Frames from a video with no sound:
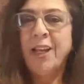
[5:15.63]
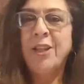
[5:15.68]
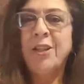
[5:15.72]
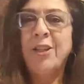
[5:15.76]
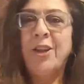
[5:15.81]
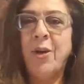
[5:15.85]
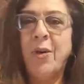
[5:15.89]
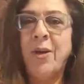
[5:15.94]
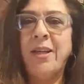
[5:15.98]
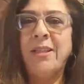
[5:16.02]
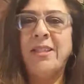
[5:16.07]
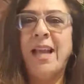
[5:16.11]

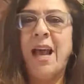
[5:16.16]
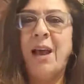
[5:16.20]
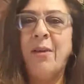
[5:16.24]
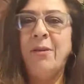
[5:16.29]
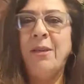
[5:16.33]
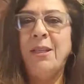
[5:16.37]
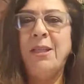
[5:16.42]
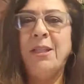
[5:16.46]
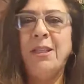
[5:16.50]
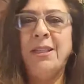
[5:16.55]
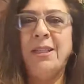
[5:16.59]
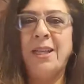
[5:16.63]
So as I
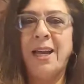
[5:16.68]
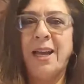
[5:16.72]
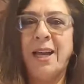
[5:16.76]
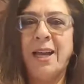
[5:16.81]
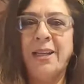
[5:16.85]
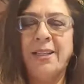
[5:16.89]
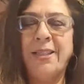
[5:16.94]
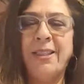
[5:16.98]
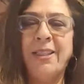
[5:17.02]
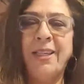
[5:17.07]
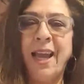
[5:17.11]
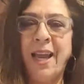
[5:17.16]
was
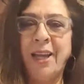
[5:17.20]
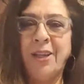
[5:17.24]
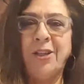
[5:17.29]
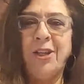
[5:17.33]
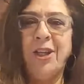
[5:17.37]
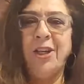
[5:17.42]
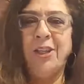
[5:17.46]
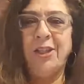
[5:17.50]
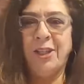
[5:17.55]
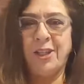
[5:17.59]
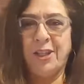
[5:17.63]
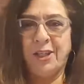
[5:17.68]

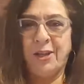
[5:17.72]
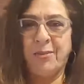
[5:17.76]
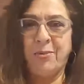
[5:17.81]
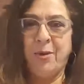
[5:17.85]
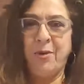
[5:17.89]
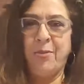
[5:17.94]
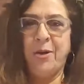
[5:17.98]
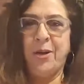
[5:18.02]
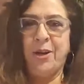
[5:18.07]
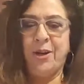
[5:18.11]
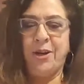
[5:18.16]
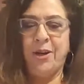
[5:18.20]
sketching just a
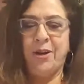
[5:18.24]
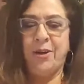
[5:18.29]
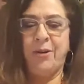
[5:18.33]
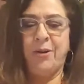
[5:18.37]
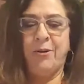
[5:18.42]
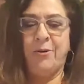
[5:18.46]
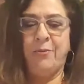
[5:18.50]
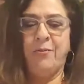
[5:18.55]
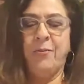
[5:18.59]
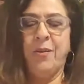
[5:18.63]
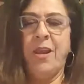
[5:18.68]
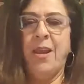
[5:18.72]
moment
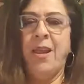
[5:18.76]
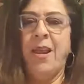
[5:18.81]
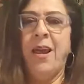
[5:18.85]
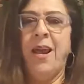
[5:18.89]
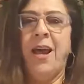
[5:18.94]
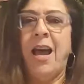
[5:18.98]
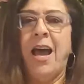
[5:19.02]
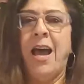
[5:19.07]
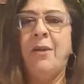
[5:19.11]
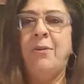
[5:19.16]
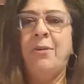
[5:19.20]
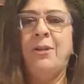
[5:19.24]
ago,
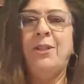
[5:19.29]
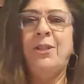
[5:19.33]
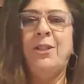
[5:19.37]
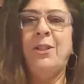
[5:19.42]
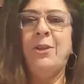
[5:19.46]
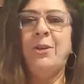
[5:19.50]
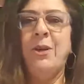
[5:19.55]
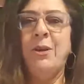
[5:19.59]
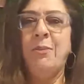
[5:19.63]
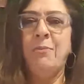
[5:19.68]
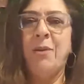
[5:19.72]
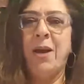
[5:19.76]
I was
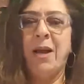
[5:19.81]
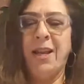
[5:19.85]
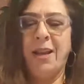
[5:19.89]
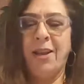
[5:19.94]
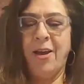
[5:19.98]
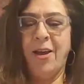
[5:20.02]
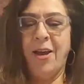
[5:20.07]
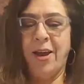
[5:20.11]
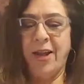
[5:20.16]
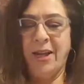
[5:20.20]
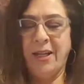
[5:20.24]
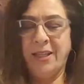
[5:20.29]
doing my
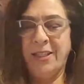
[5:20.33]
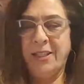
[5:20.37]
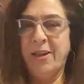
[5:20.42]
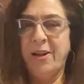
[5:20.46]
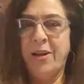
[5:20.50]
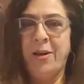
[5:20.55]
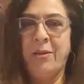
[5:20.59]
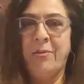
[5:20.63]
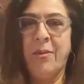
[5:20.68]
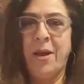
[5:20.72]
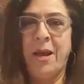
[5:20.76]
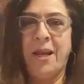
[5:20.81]
lines
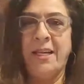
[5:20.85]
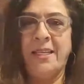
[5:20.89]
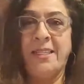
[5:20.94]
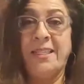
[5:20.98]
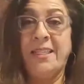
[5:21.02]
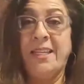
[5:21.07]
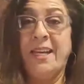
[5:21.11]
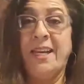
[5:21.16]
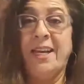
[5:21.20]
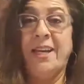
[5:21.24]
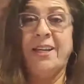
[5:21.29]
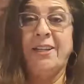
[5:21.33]
on my
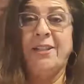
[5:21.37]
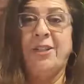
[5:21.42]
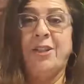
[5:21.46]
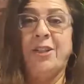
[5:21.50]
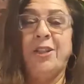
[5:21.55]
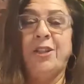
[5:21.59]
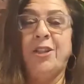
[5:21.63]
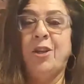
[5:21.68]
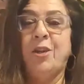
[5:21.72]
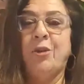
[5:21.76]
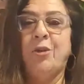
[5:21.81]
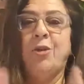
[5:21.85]
Zia
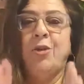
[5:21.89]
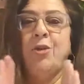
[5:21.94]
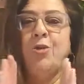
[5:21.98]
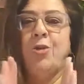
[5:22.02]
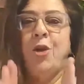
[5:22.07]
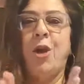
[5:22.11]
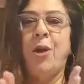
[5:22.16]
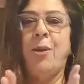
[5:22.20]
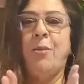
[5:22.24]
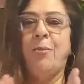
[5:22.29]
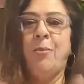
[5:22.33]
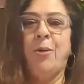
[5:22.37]
just so
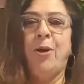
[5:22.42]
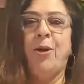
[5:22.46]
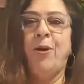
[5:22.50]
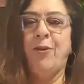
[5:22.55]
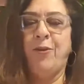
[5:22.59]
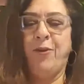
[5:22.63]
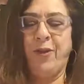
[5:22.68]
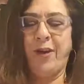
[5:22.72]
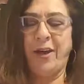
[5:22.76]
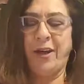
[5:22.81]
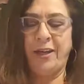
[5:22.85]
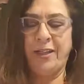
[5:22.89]
straight and
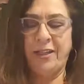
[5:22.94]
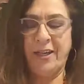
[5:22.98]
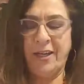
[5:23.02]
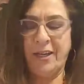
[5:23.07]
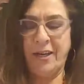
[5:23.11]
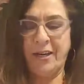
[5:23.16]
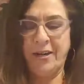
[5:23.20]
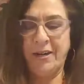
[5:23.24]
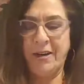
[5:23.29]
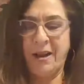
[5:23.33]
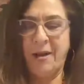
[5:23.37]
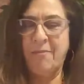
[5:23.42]
perfect.
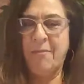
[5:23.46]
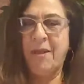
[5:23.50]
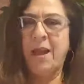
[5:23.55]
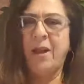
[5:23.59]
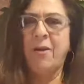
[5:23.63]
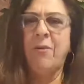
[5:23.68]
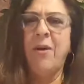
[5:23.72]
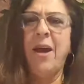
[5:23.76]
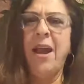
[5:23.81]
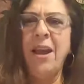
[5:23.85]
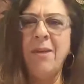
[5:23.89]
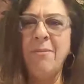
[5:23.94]
And I'm
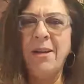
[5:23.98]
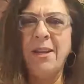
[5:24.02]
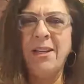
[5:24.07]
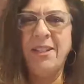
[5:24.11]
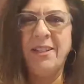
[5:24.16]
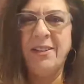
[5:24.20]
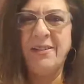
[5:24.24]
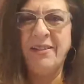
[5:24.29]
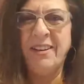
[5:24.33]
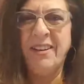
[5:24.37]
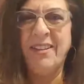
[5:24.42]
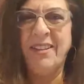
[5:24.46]
like, why am I
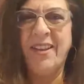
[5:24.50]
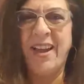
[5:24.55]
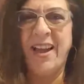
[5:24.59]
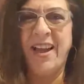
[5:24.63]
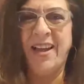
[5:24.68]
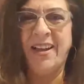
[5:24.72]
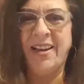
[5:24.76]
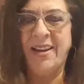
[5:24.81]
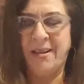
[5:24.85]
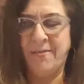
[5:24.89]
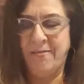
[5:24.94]
doing that?